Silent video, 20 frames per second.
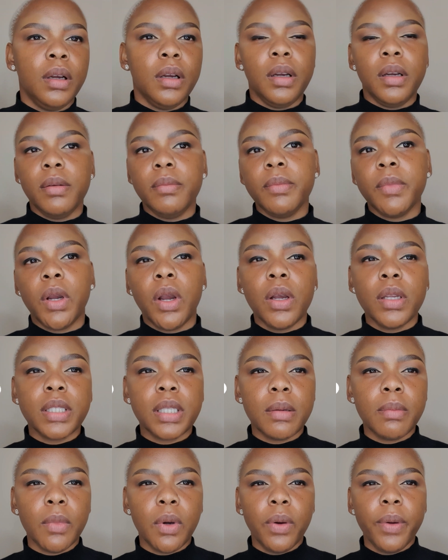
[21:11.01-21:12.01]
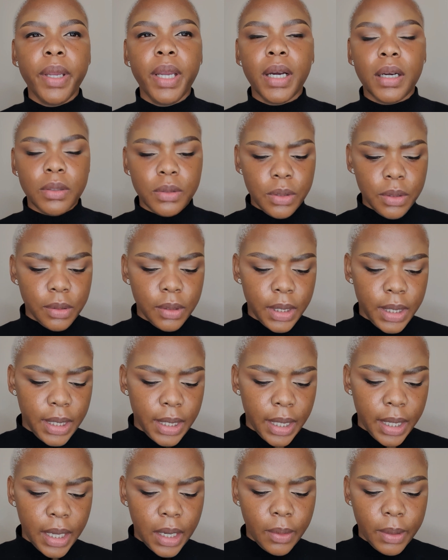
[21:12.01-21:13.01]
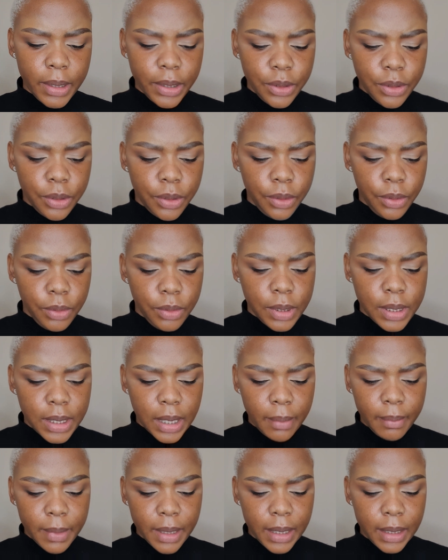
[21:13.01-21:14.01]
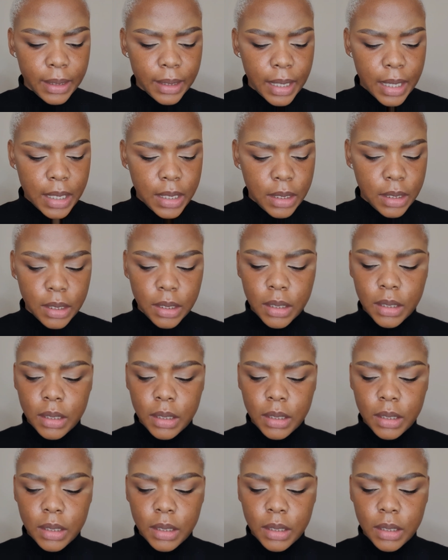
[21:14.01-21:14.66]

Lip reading: Because I'm going out today, I want to use something that